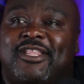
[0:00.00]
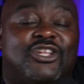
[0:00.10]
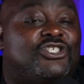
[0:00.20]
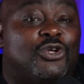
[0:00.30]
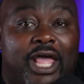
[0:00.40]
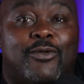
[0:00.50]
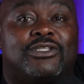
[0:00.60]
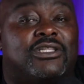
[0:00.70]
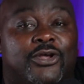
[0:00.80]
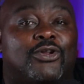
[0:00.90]
Tulane
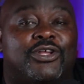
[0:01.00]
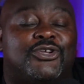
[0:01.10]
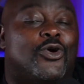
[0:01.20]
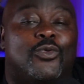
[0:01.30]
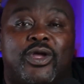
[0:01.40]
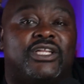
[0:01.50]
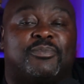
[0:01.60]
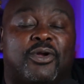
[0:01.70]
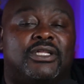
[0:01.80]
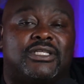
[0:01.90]
was literally doing wind
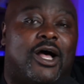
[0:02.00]
sprints